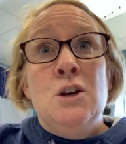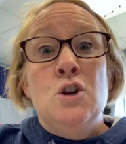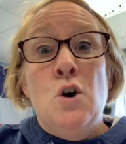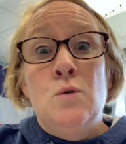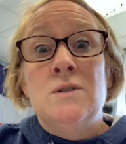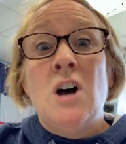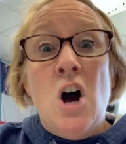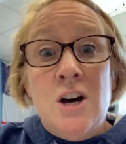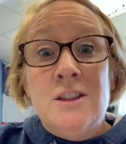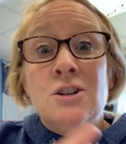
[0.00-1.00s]
goes
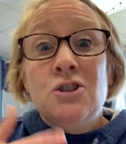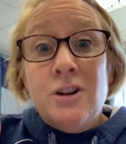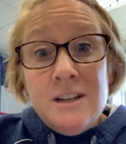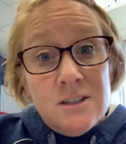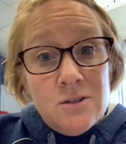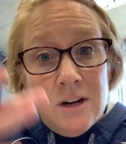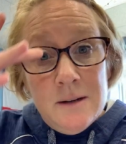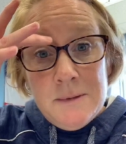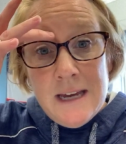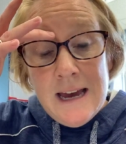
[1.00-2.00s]
on their
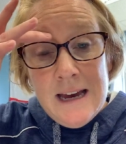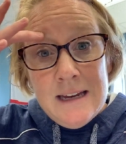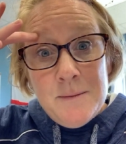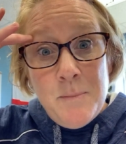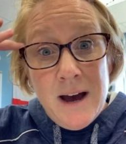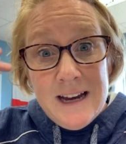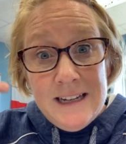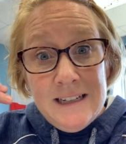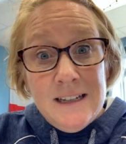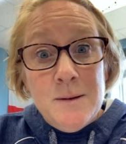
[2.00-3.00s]
transcript at
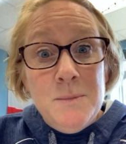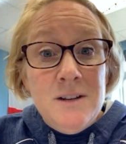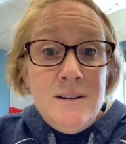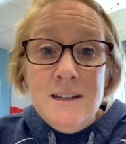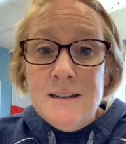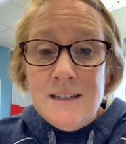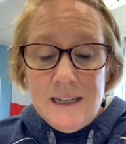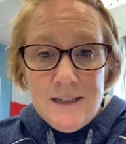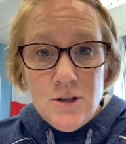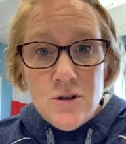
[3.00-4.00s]
Pine Community and
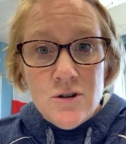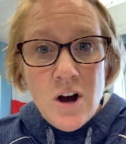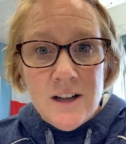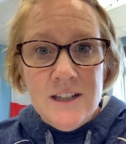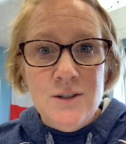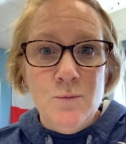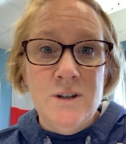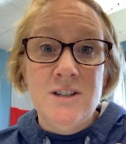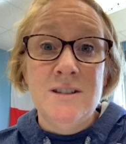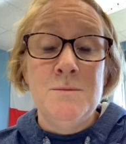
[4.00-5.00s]
Technical College,
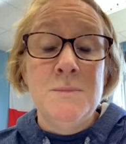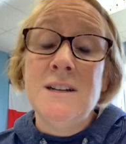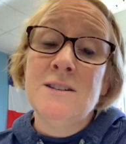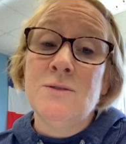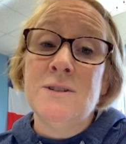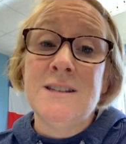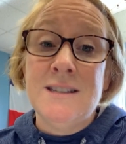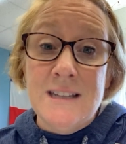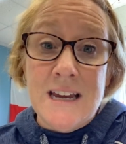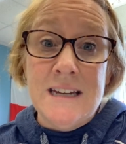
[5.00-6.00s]
which is in Minnesota
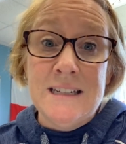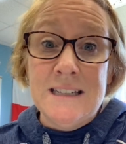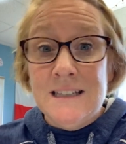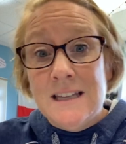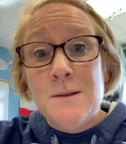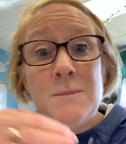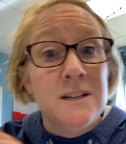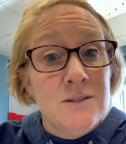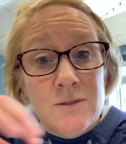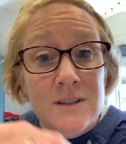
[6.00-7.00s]
State. It's in the
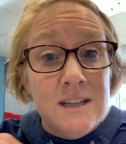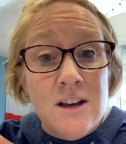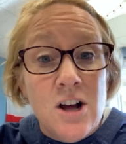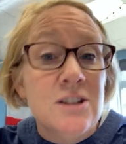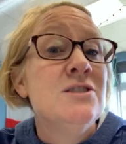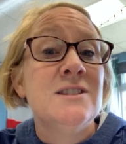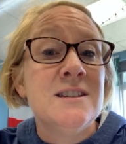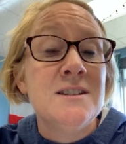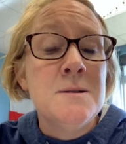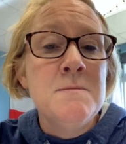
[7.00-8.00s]
Minnesota State college
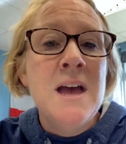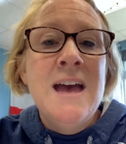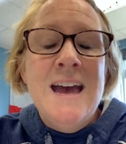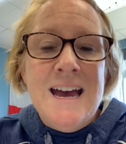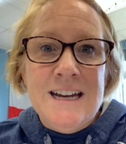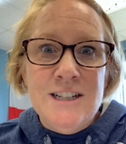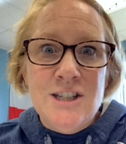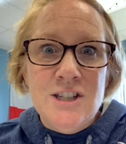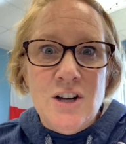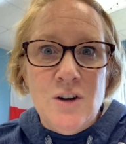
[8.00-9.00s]
system. And
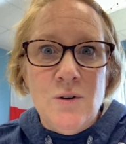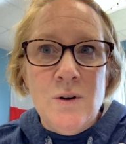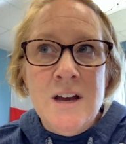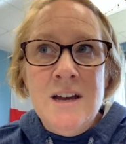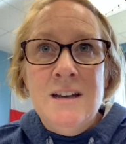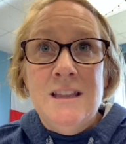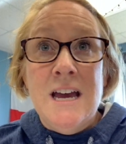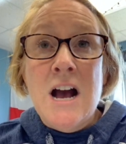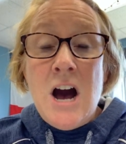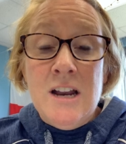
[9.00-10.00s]
so
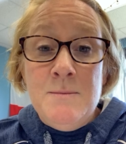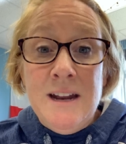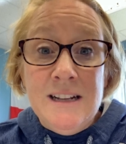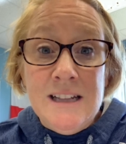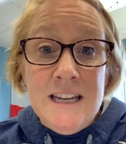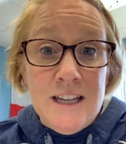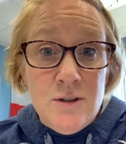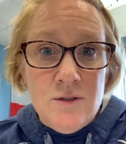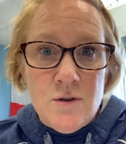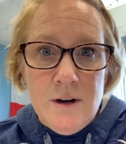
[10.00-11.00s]
they automatically get
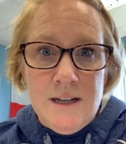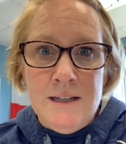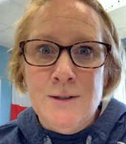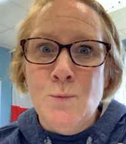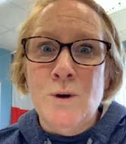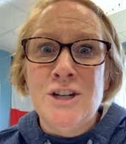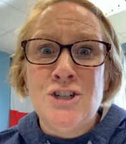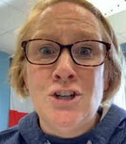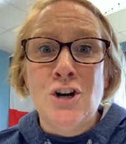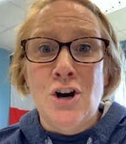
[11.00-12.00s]
those credits, which